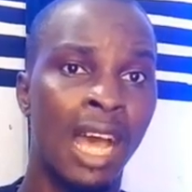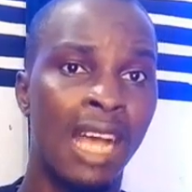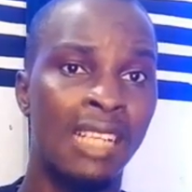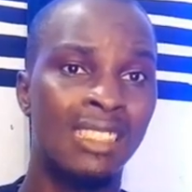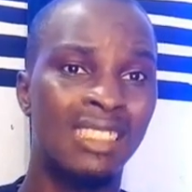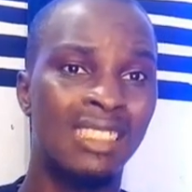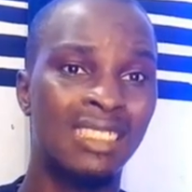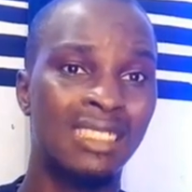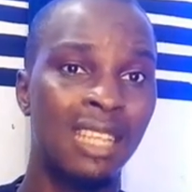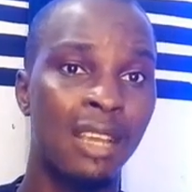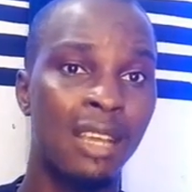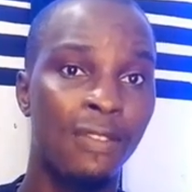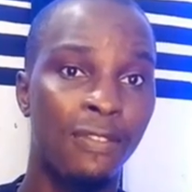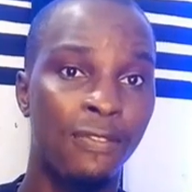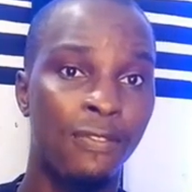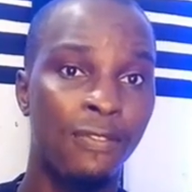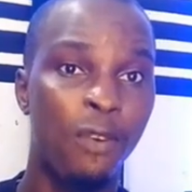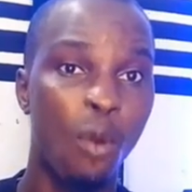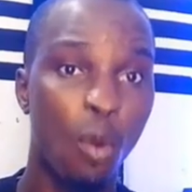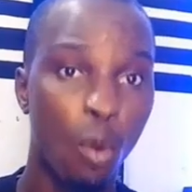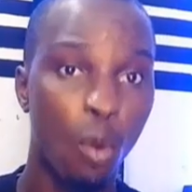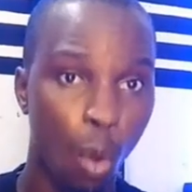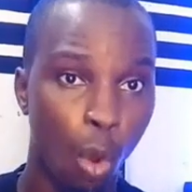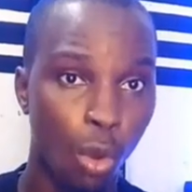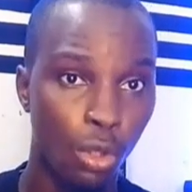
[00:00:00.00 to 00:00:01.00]
and stay
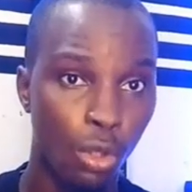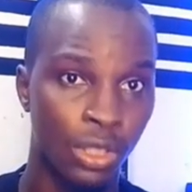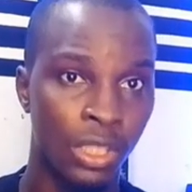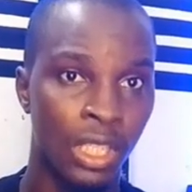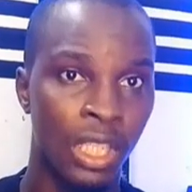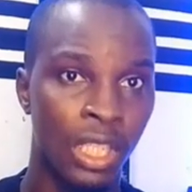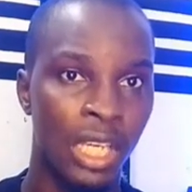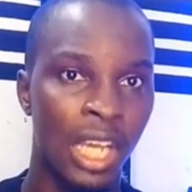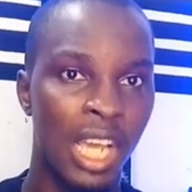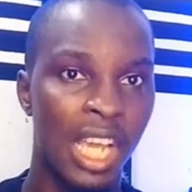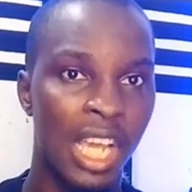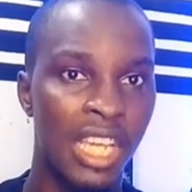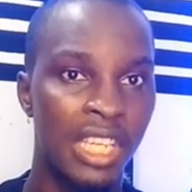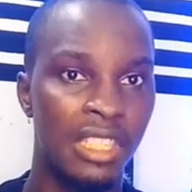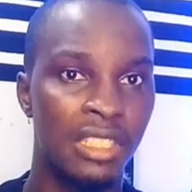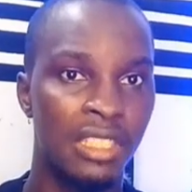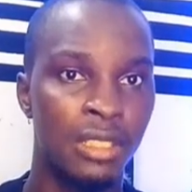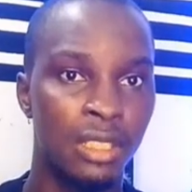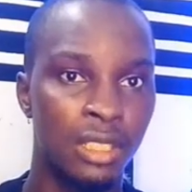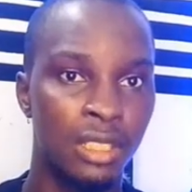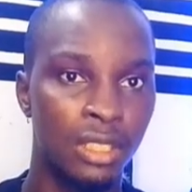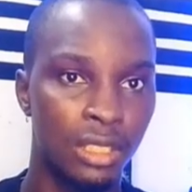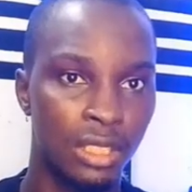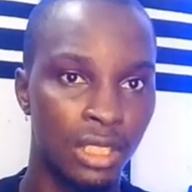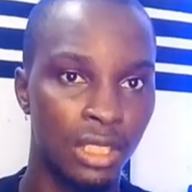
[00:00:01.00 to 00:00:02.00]
focused
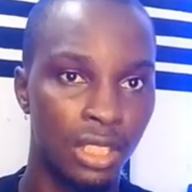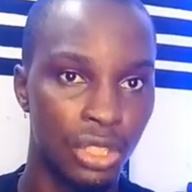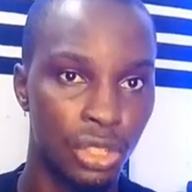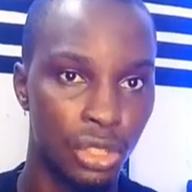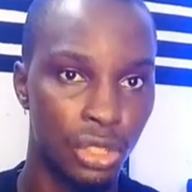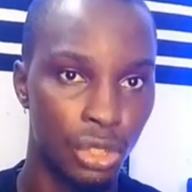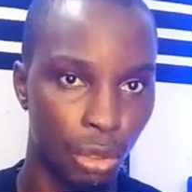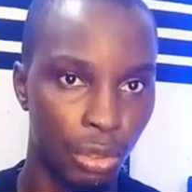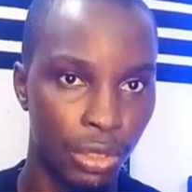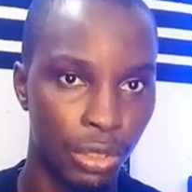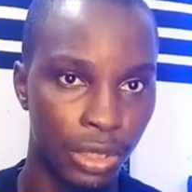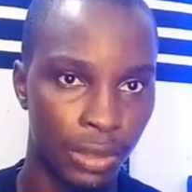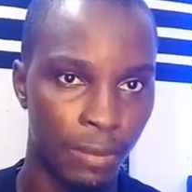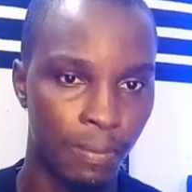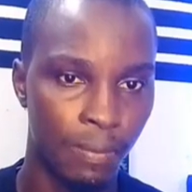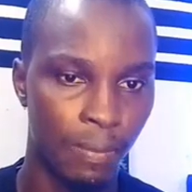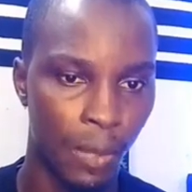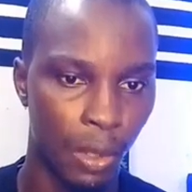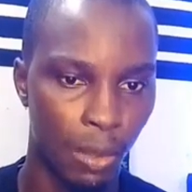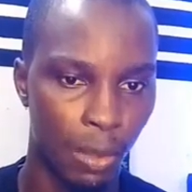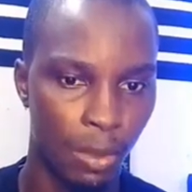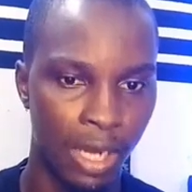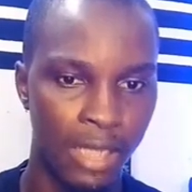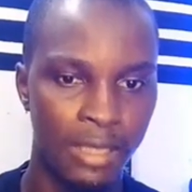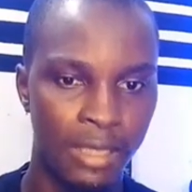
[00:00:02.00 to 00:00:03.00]
in the journey,
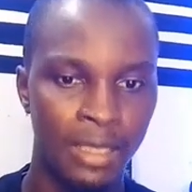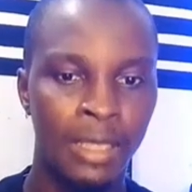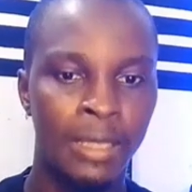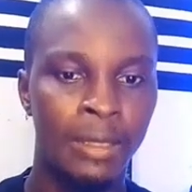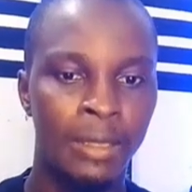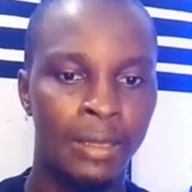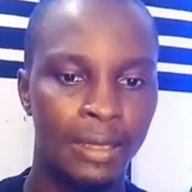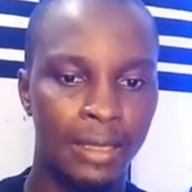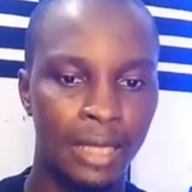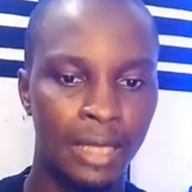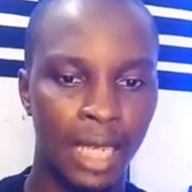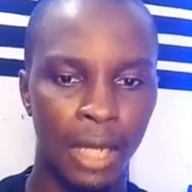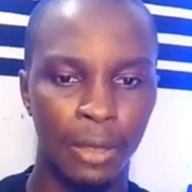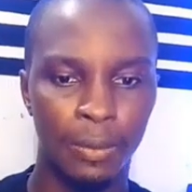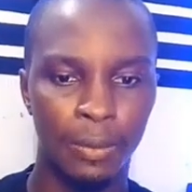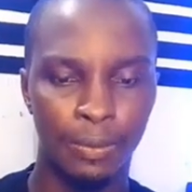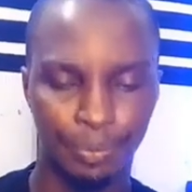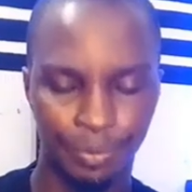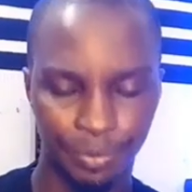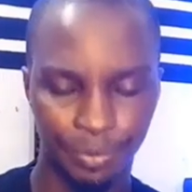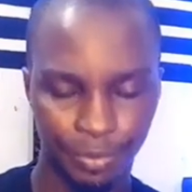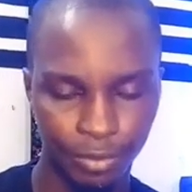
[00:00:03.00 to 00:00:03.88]
all right. Now,